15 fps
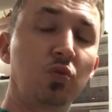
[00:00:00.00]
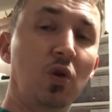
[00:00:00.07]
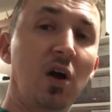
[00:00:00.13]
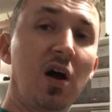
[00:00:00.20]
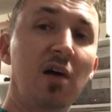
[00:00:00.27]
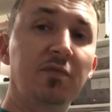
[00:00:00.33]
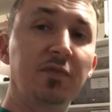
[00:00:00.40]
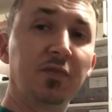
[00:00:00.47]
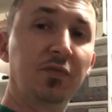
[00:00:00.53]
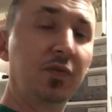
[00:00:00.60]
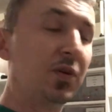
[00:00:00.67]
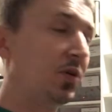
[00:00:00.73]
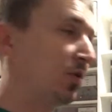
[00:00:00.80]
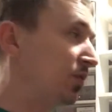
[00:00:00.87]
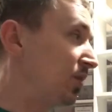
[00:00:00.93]
were off of
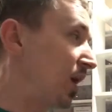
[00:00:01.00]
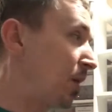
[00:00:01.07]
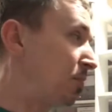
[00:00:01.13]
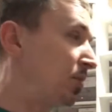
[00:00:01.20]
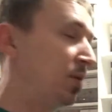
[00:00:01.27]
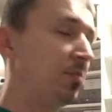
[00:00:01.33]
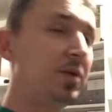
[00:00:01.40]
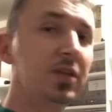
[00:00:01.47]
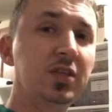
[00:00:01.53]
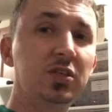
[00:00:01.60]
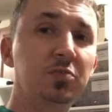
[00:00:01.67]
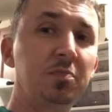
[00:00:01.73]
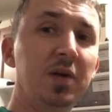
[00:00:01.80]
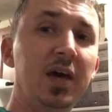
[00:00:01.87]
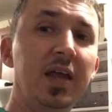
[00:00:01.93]
food. I put them on this
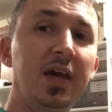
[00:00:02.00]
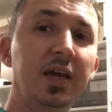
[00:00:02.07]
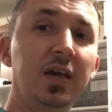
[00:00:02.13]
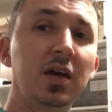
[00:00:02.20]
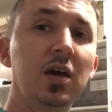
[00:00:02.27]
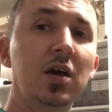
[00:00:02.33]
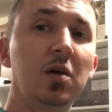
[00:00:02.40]
bedding.